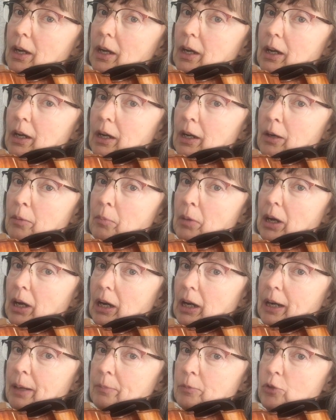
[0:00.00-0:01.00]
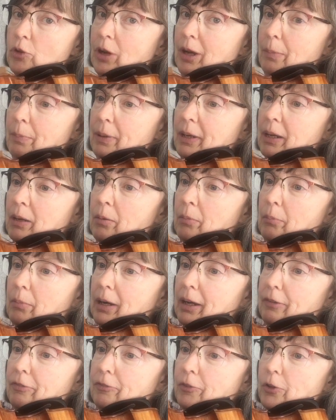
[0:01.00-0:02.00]
I'm dropping
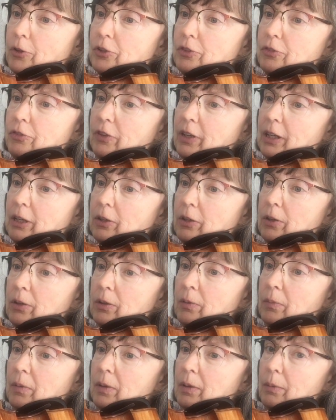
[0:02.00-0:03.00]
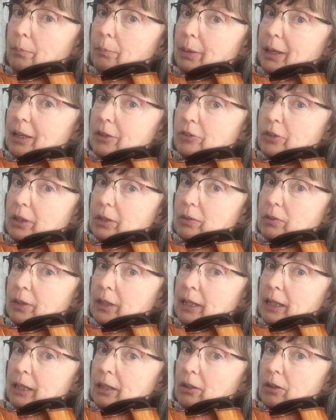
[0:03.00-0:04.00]
my first finger
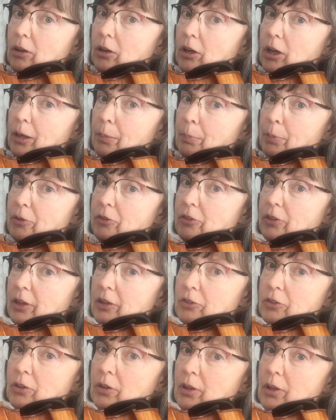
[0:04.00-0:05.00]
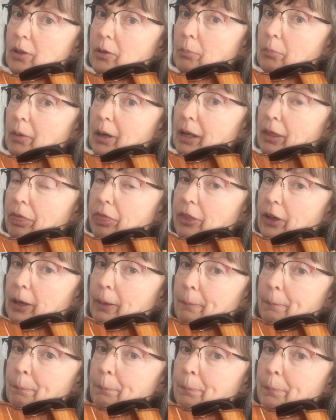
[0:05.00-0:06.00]
basically opposite my
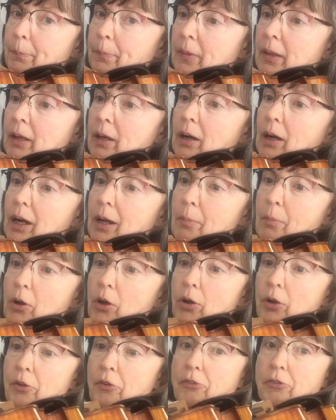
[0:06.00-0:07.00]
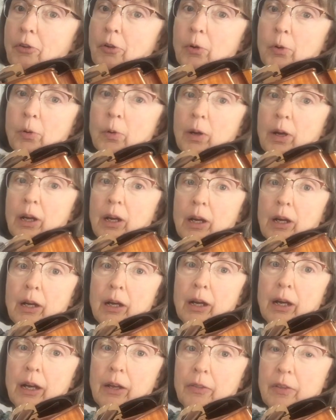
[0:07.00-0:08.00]
thumb. I'm also,
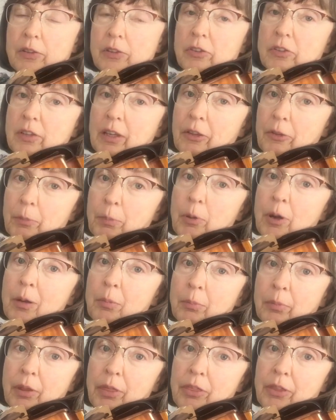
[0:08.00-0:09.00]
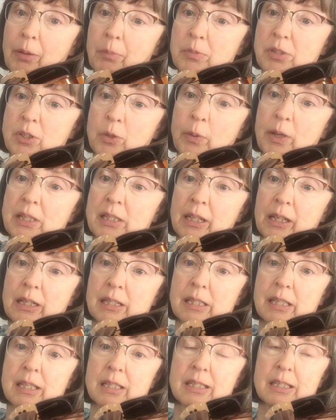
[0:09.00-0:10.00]
and this is the other problem with thumb squeezing,
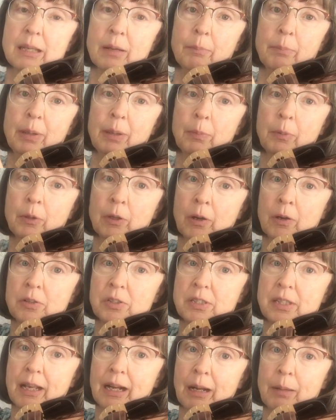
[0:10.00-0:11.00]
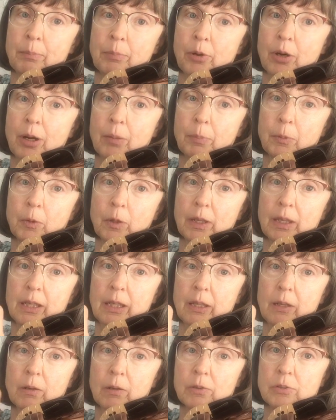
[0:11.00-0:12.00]
is that some people aren't set up properly
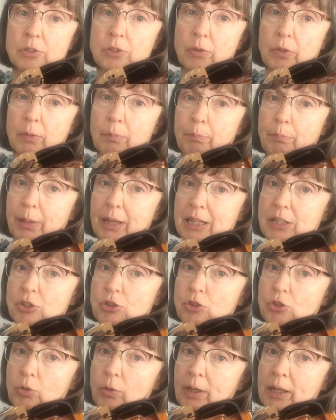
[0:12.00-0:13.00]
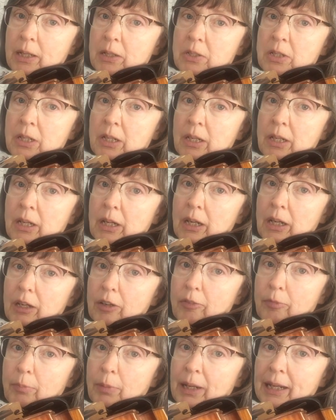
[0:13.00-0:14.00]
here, so the base joint
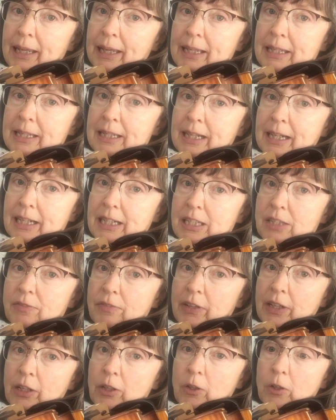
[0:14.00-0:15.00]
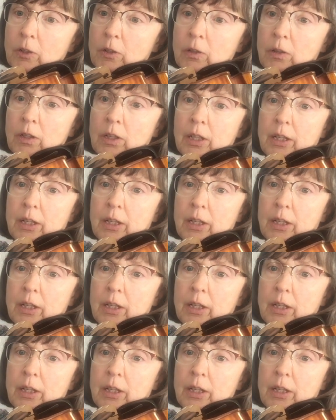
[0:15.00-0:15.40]
of my index finger